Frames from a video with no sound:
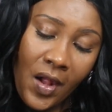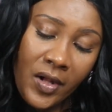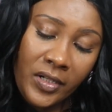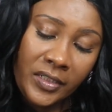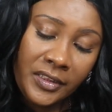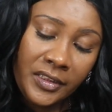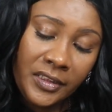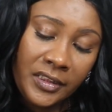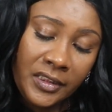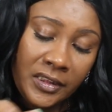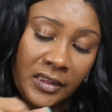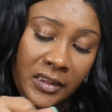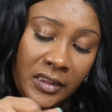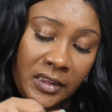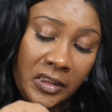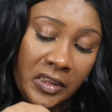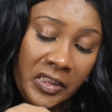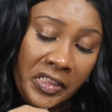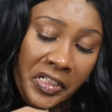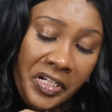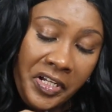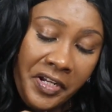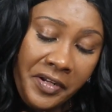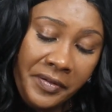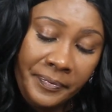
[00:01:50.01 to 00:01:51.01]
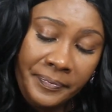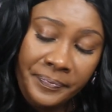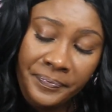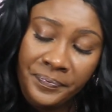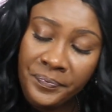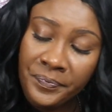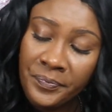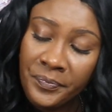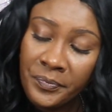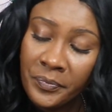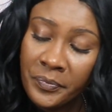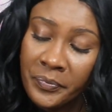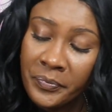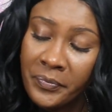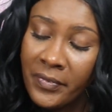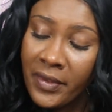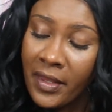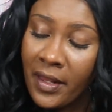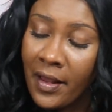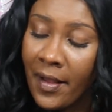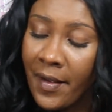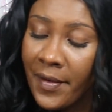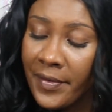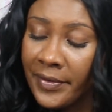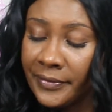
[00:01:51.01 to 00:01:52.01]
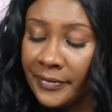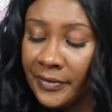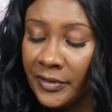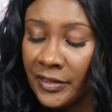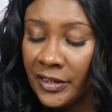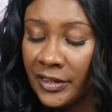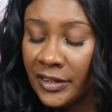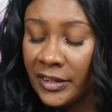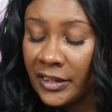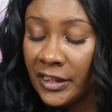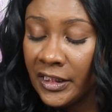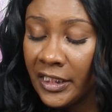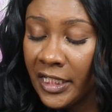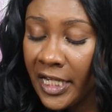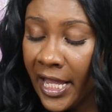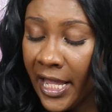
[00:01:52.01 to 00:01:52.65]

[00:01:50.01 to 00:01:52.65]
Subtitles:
You made it up. That's so funny. I just kept going.